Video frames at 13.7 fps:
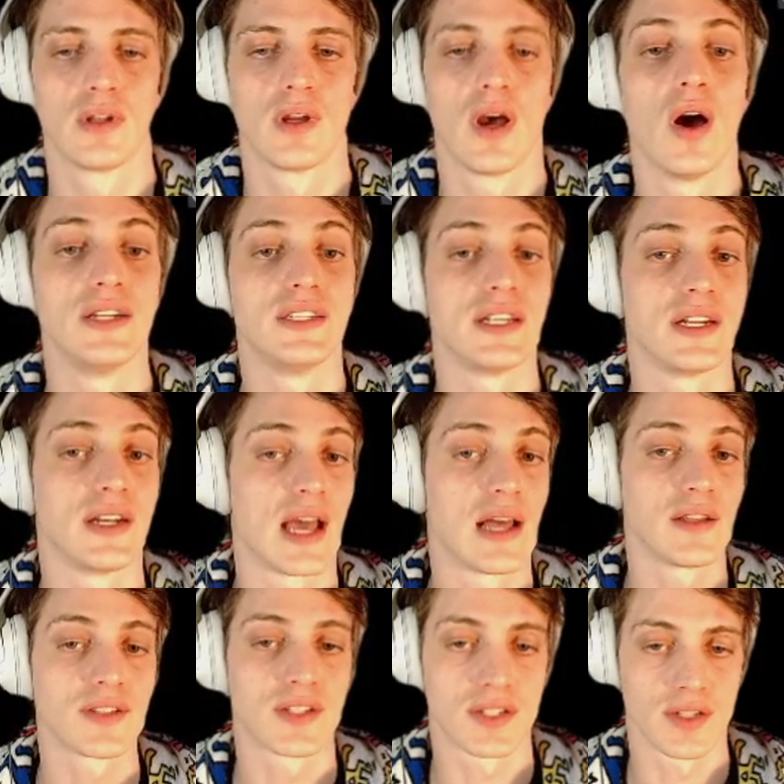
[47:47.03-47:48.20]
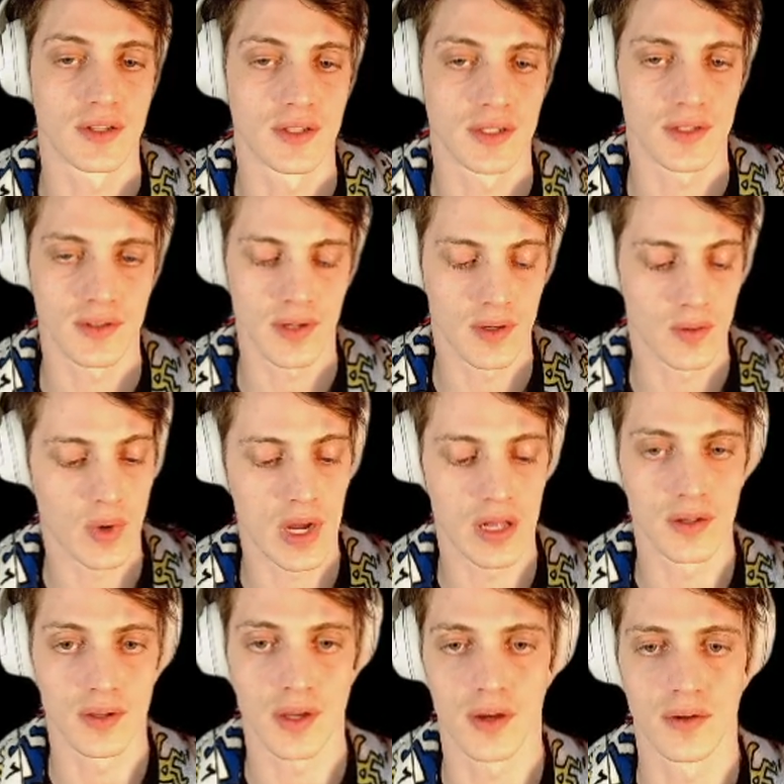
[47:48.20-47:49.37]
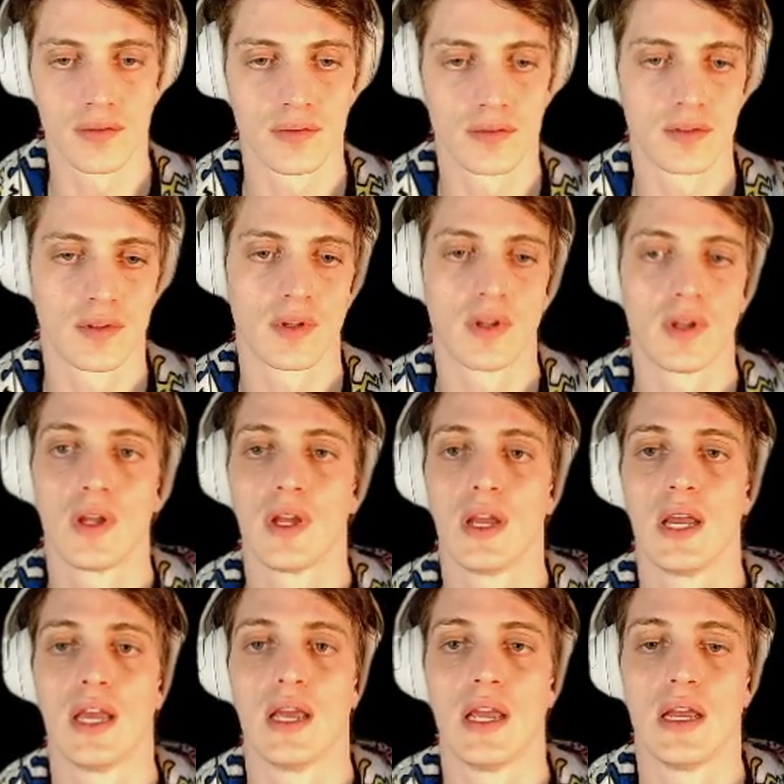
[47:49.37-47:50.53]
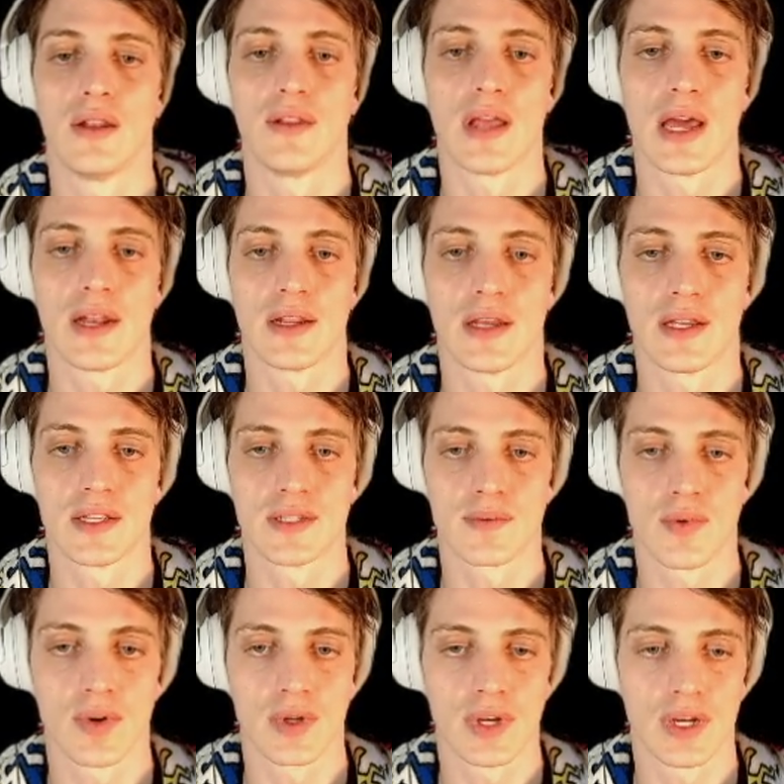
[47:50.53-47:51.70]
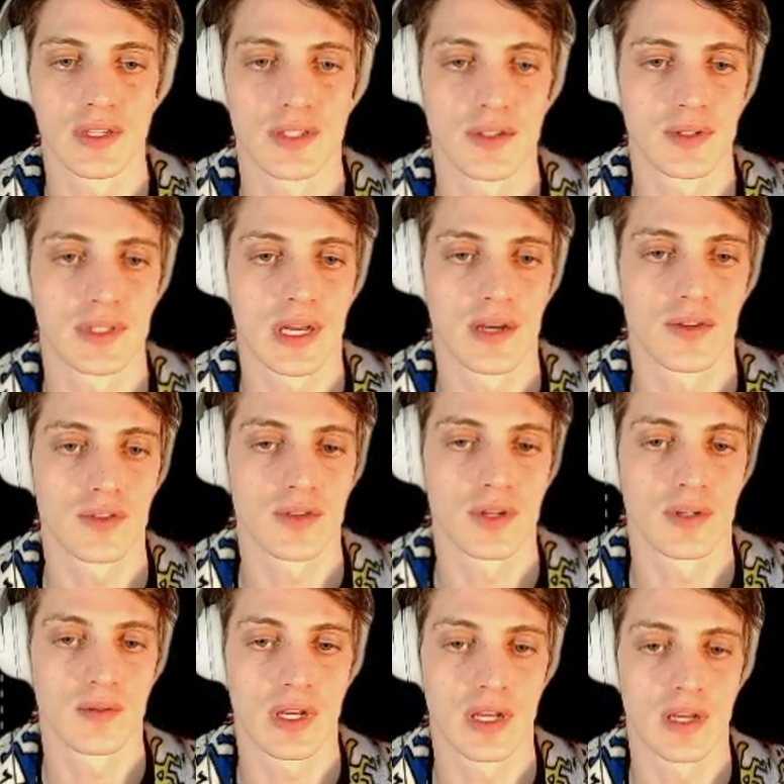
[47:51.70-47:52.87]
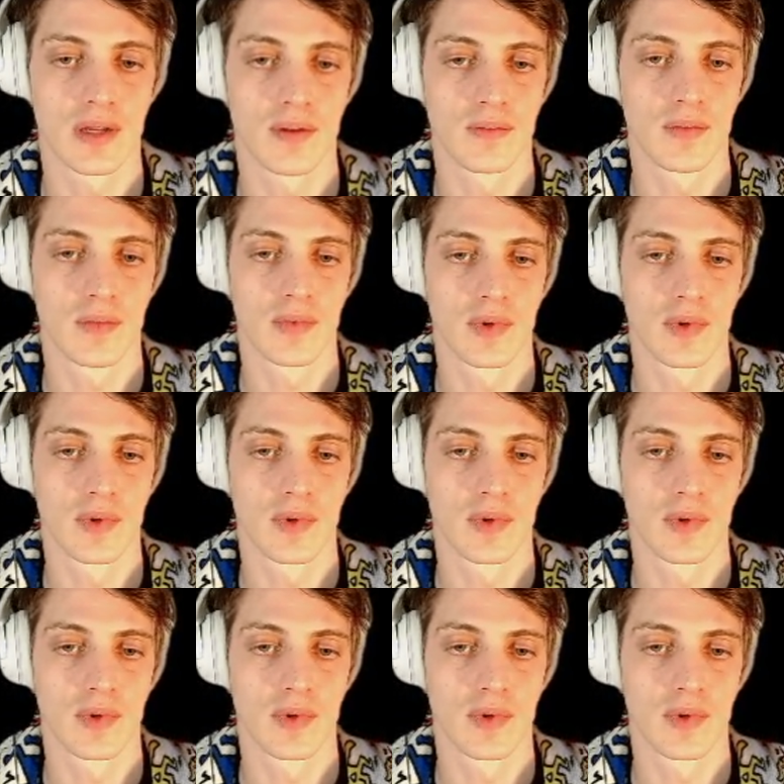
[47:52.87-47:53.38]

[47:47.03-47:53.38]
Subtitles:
Oh, I did analysis on this a while ago, and that has broken into a downtrend. Damn.